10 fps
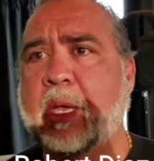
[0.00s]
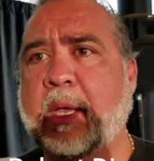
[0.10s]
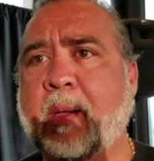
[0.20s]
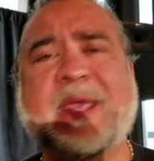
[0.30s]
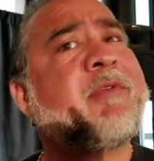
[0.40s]

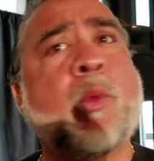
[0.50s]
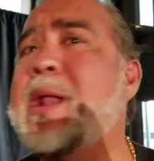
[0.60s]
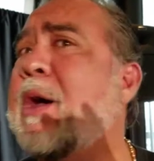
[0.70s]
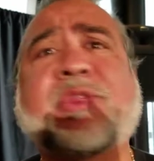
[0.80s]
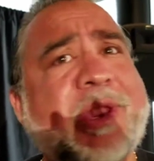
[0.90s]
Uh, even
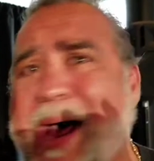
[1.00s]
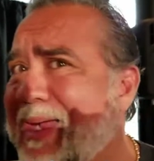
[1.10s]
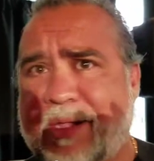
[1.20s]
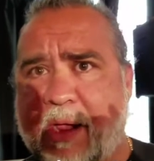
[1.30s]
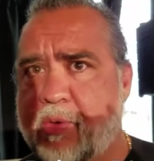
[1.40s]
without the
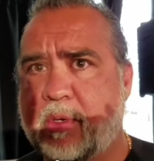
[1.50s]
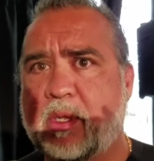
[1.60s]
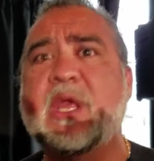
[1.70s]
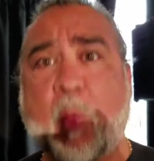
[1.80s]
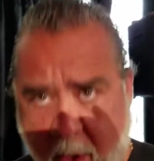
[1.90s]
knockdown,
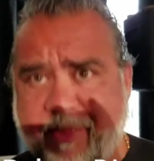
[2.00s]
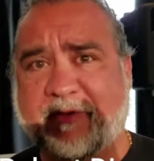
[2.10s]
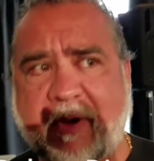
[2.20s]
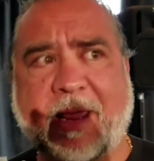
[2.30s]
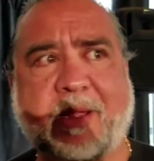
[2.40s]
he won the
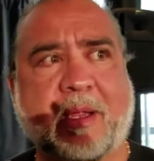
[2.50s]
fight.